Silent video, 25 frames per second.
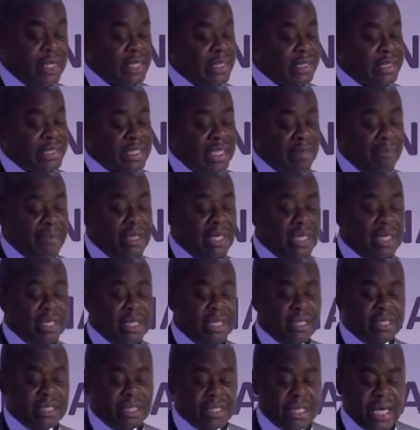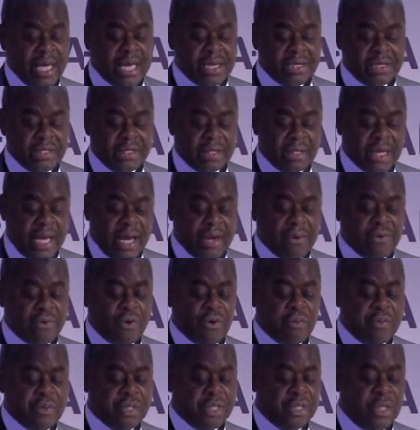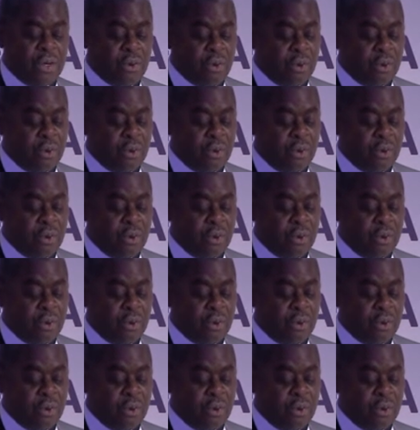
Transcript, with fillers: Similarly, the Nairobi